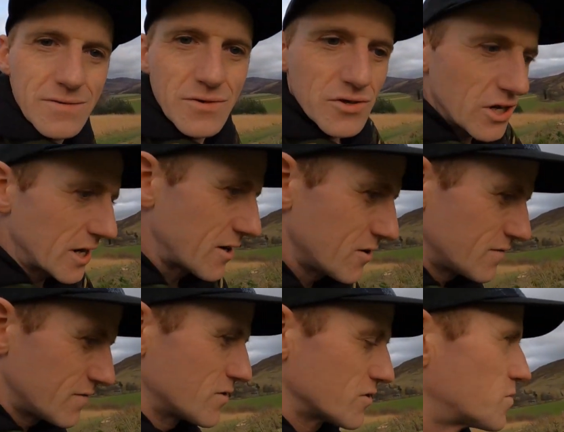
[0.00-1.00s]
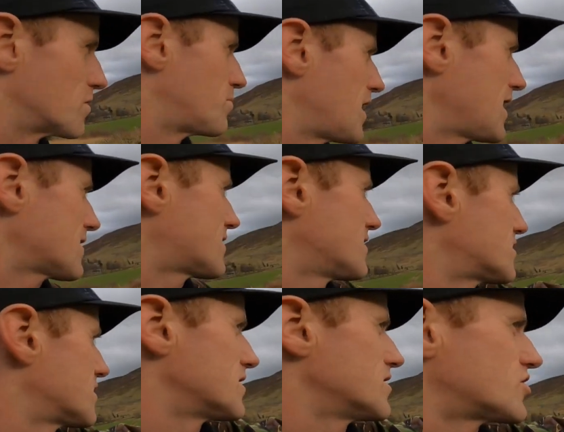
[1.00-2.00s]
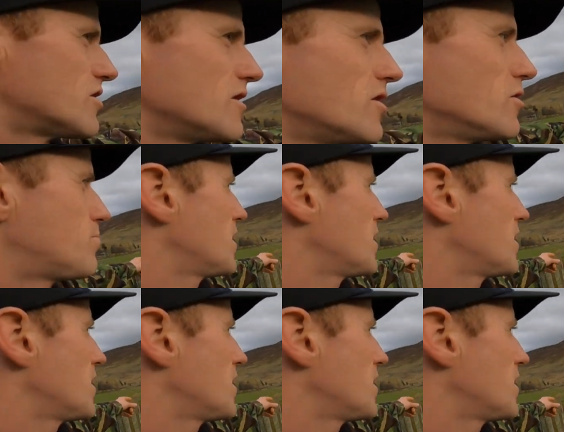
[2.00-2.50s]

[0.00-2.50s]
So check it out, folks, we're back to this original little